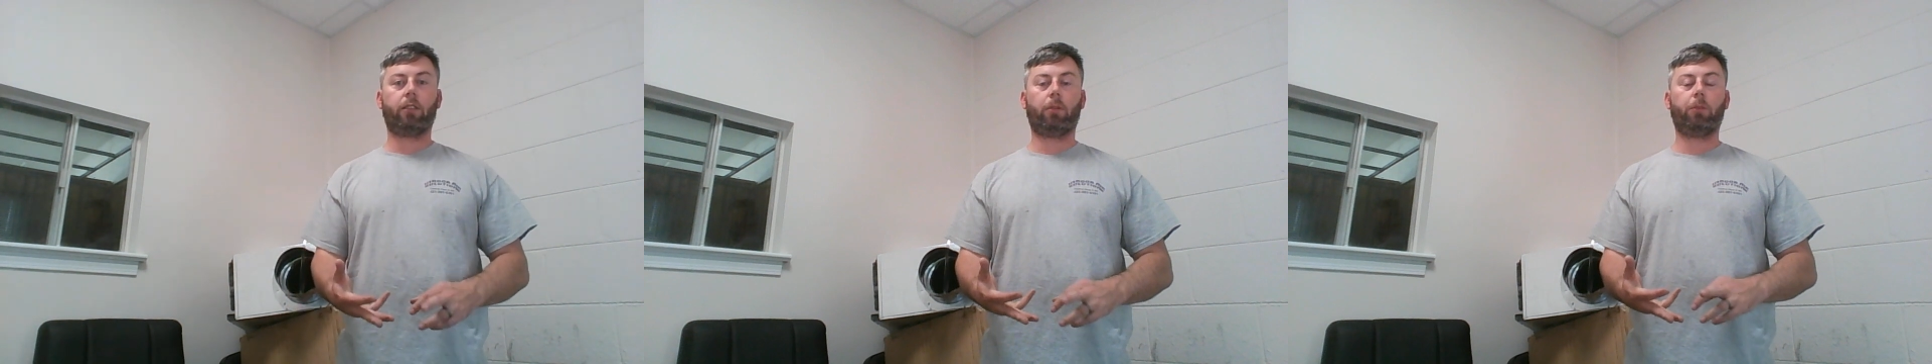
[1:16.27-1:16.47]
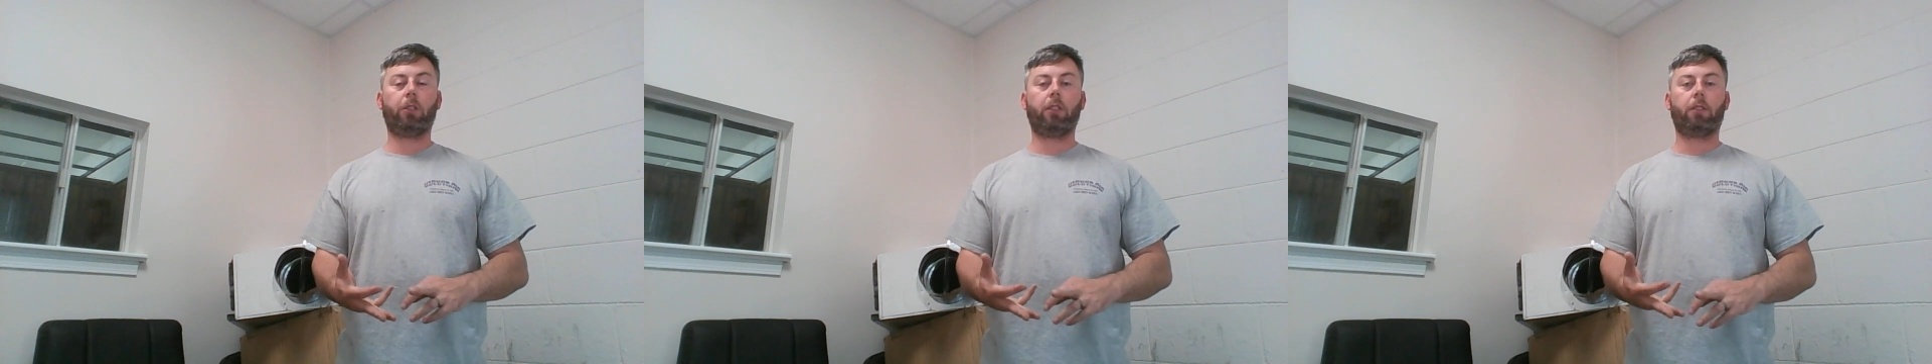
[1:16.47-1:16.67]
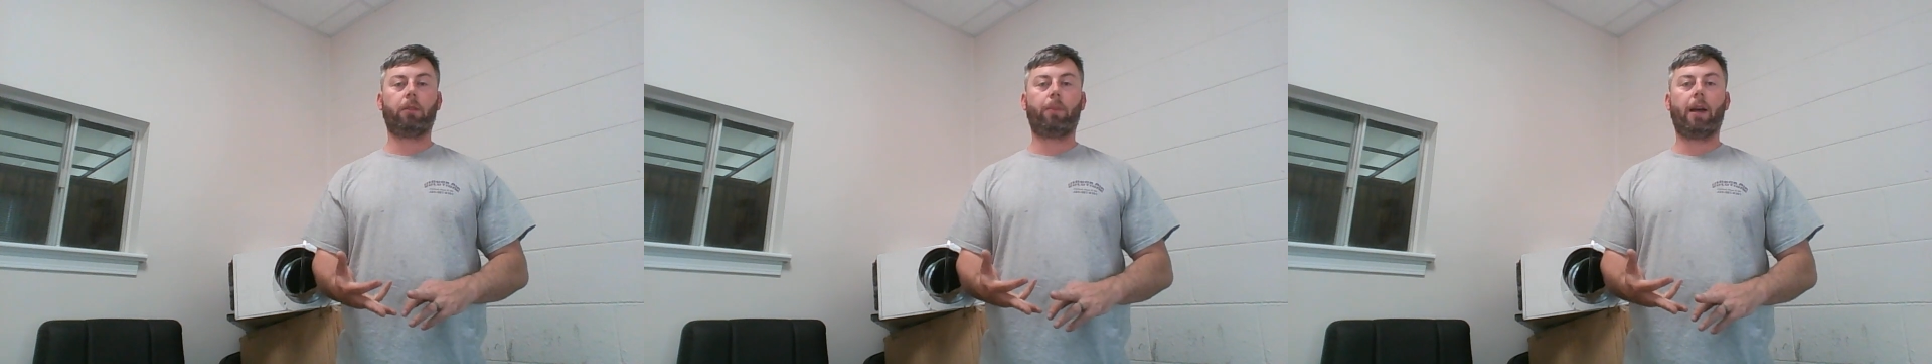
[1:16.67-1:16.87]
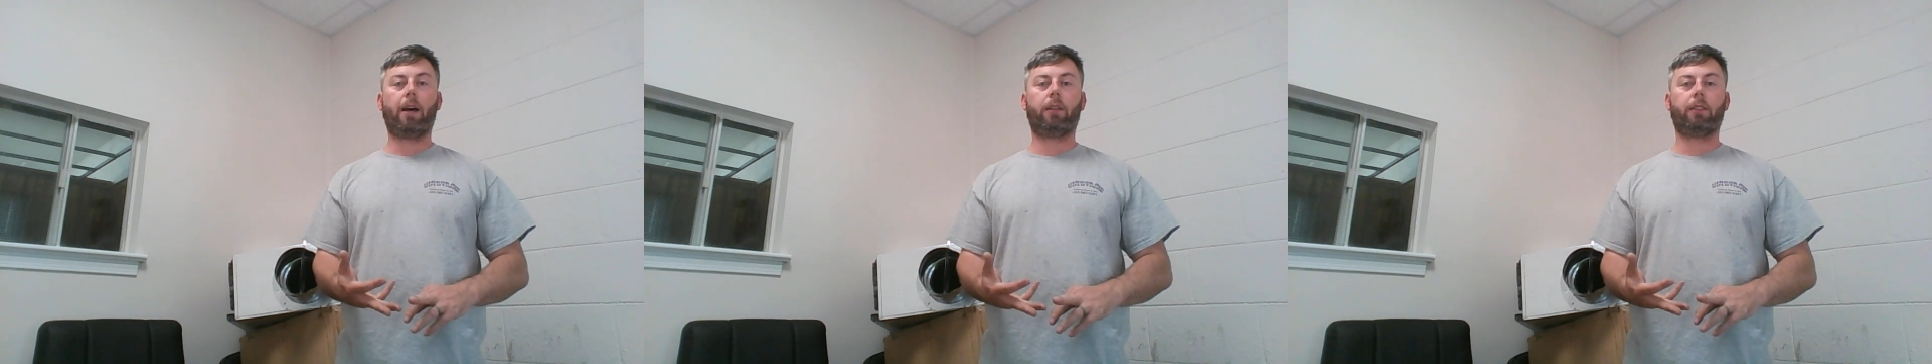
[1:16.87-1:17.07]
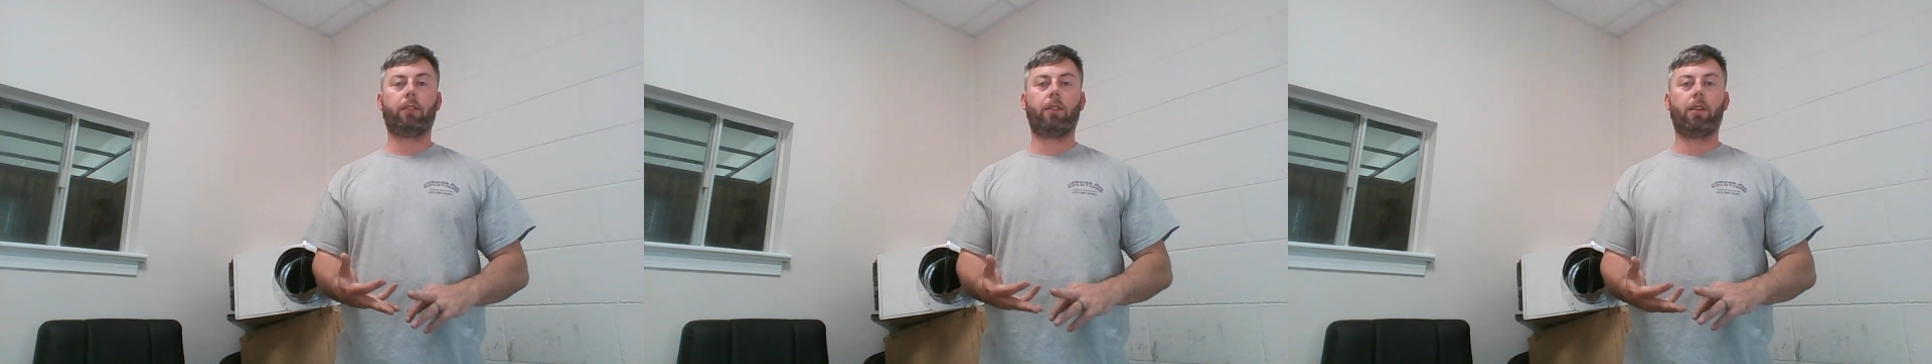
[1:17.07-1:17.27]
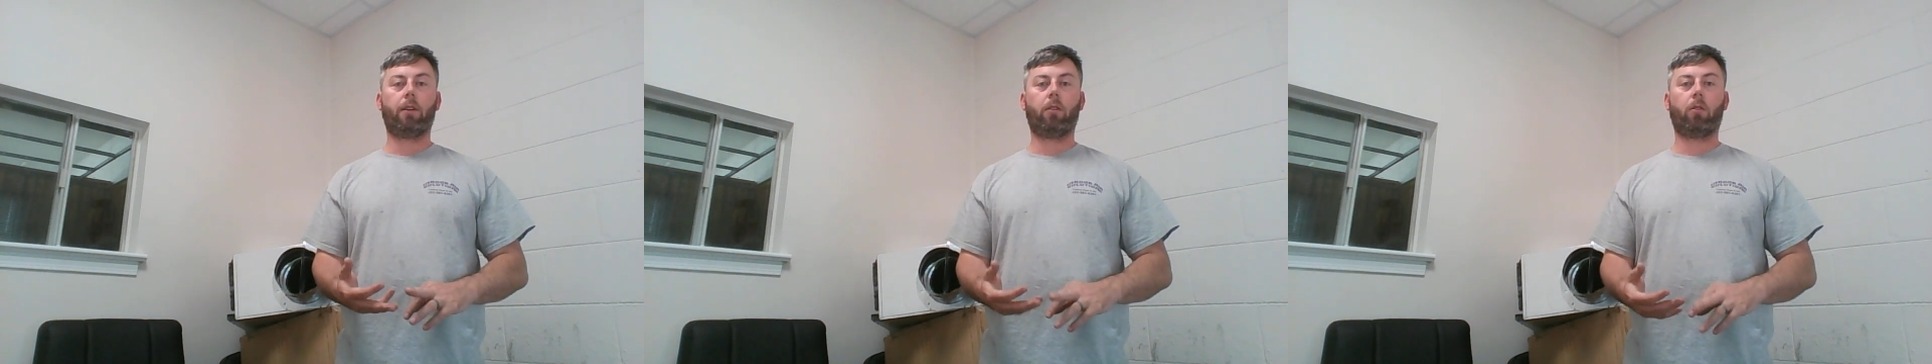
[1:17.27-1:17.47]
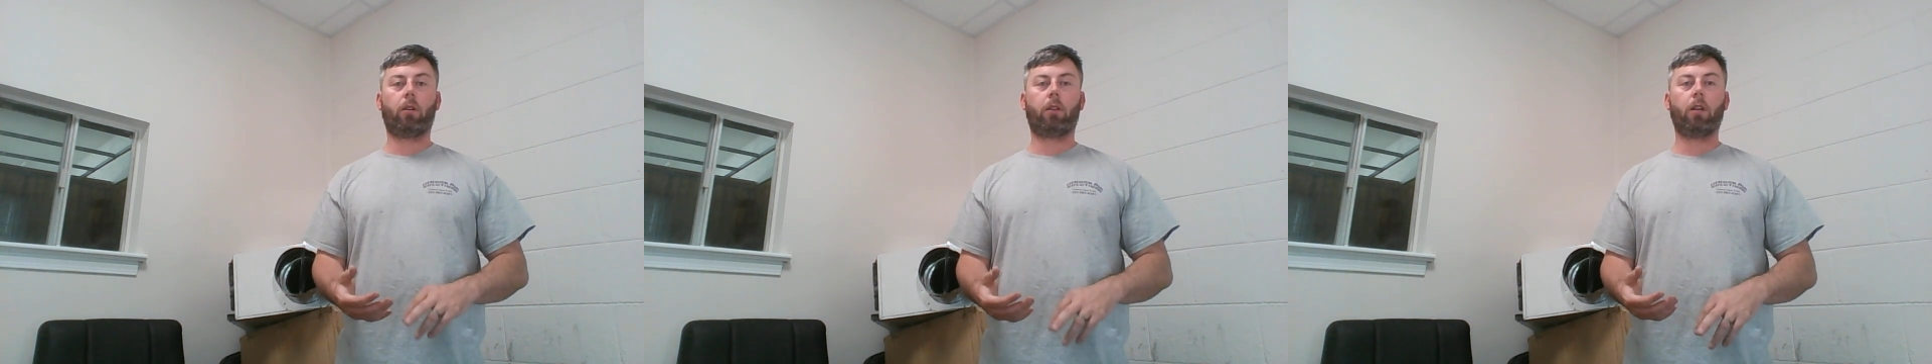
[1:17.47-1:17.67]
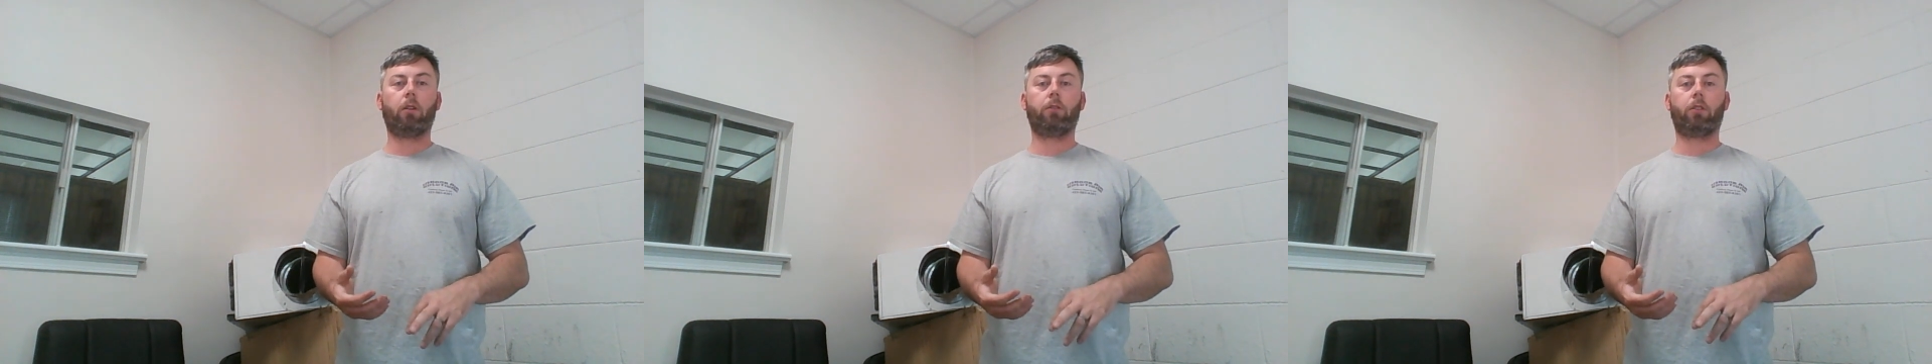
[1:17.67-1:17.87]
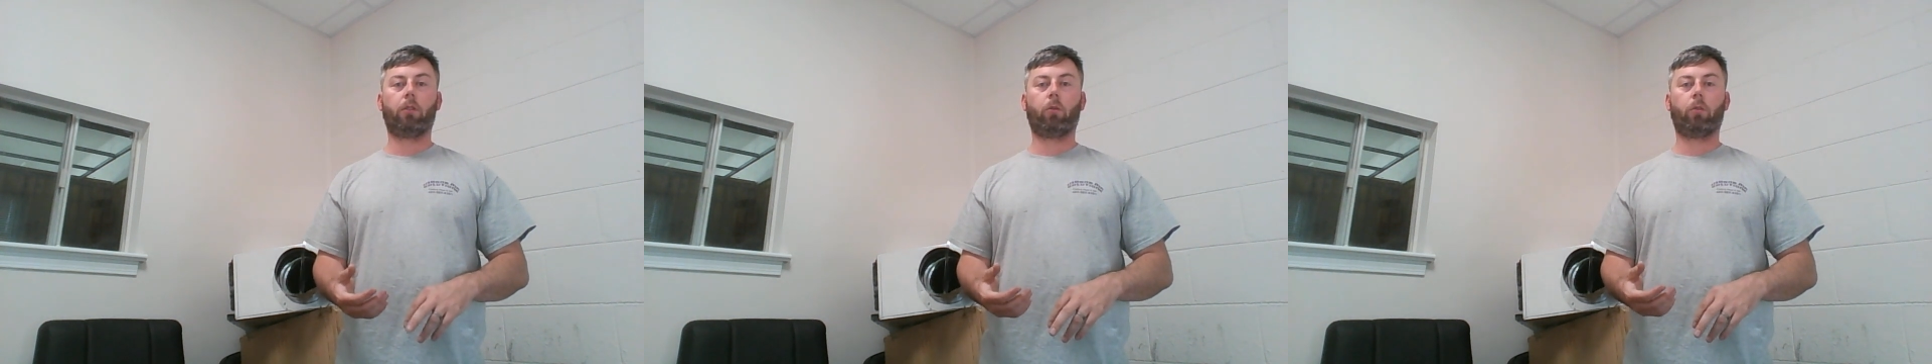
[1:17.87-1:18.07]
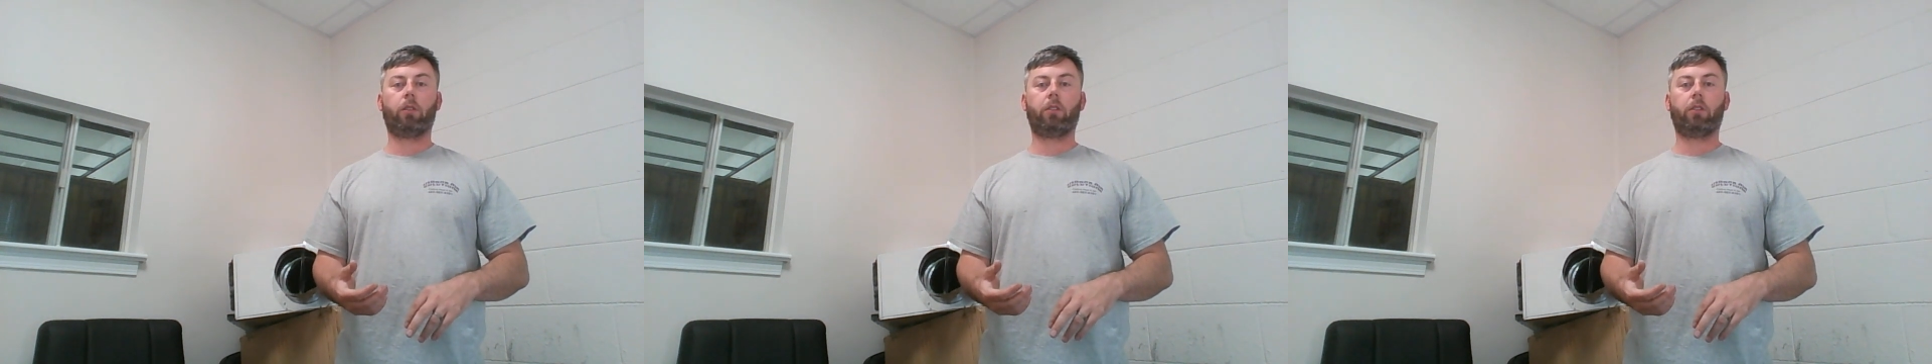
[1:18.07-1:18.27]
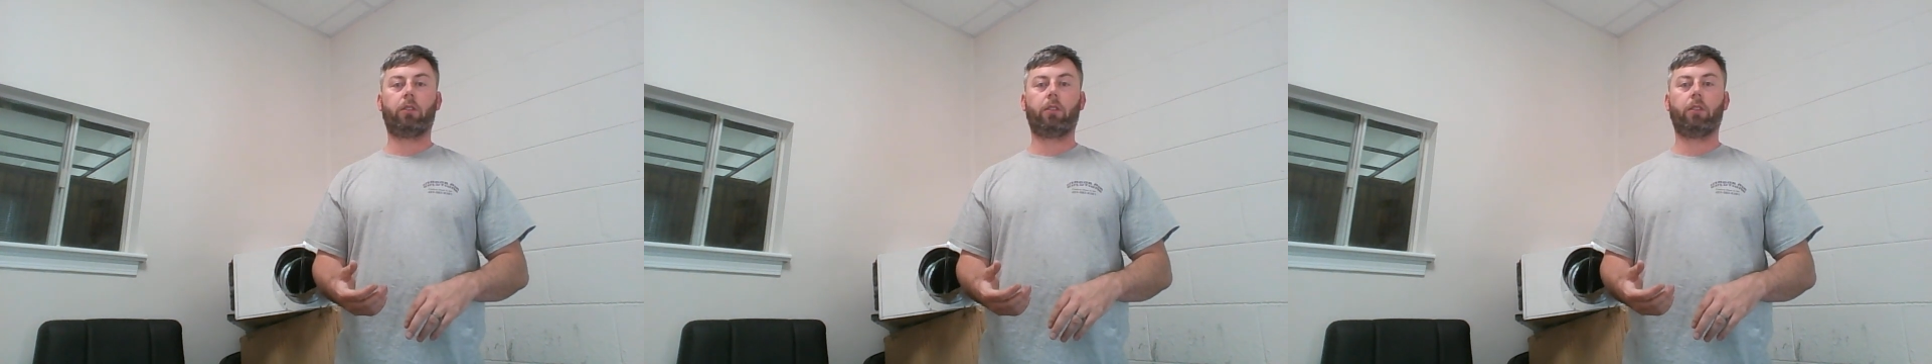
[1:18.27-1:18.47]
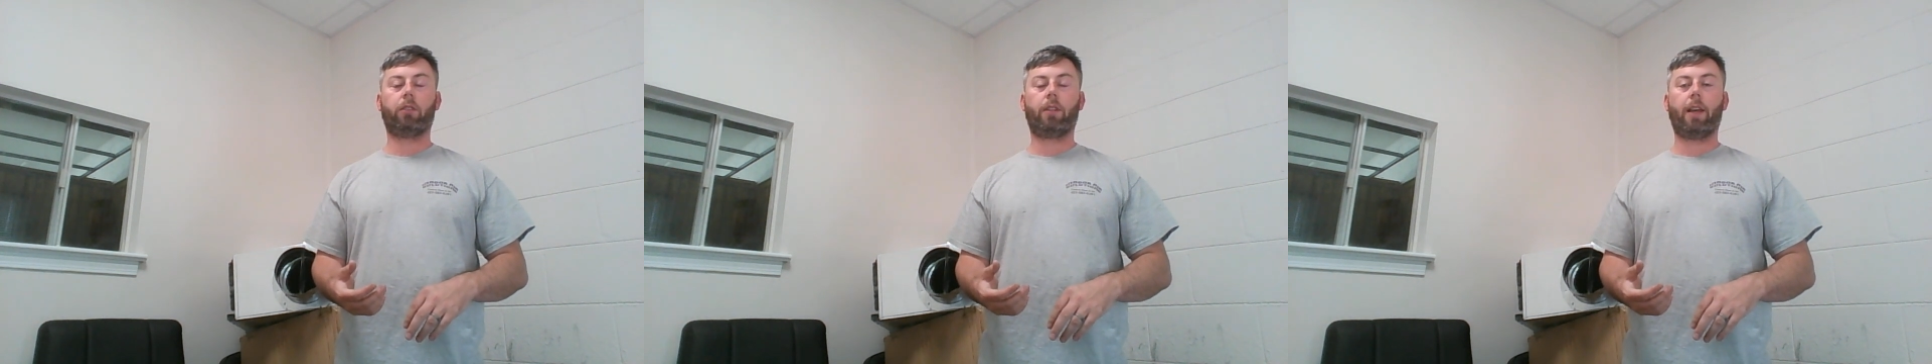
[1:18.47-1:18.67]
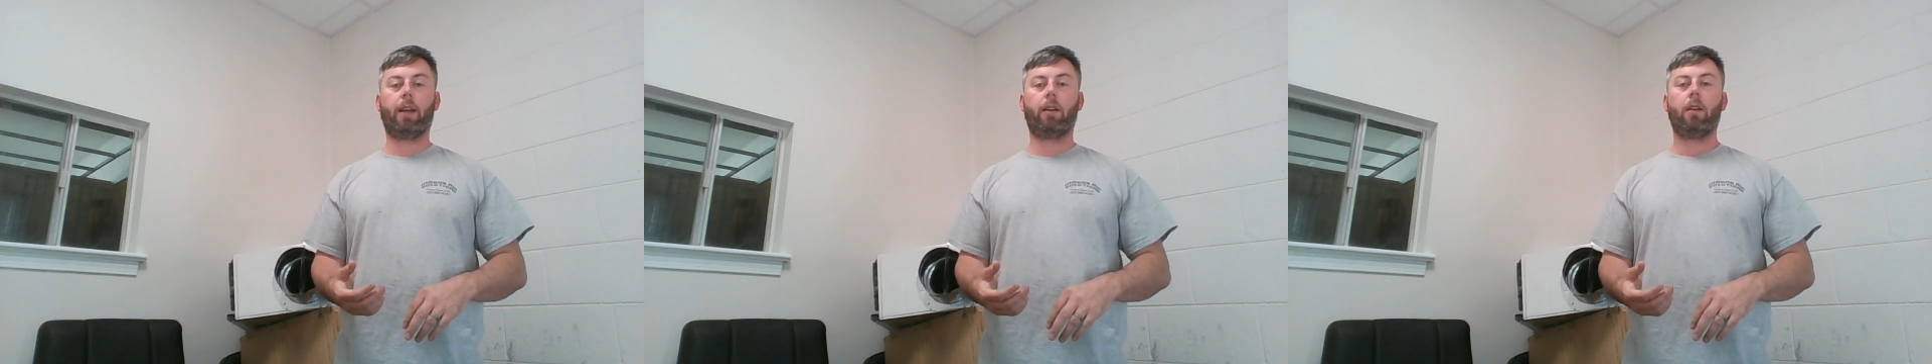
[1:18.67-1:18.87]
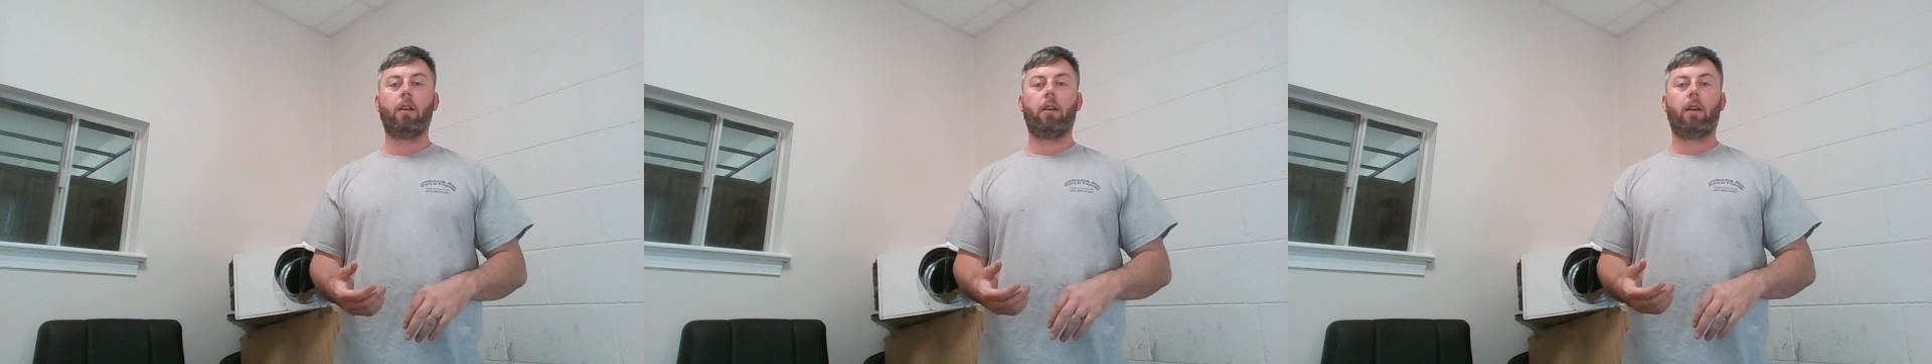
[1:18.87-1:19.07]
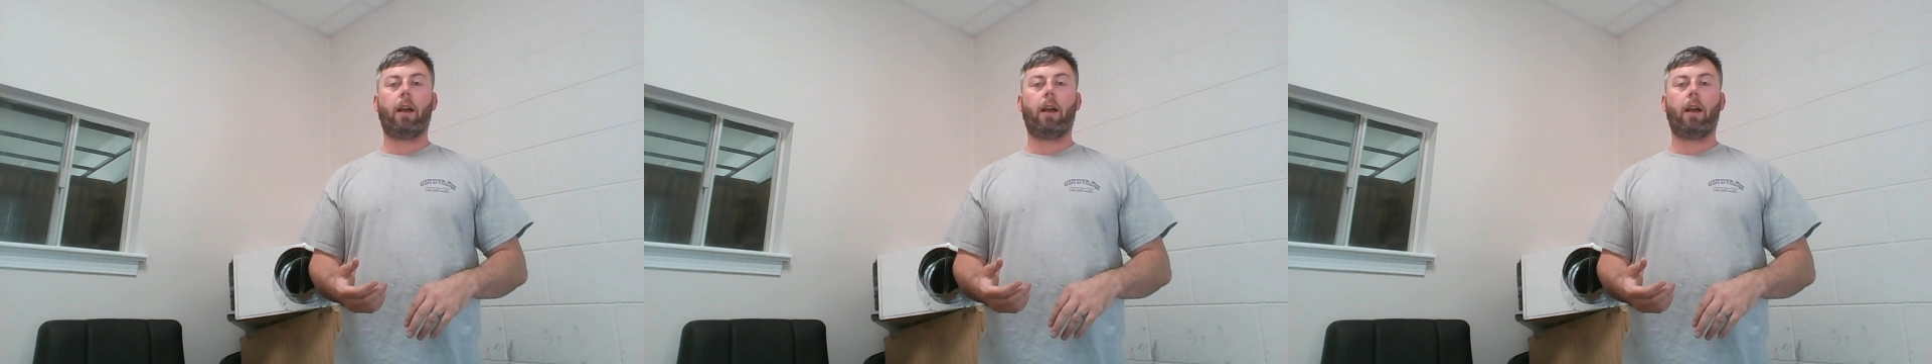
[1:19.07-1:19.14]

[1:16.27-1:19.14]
some municipalities, there are codes and ordinances that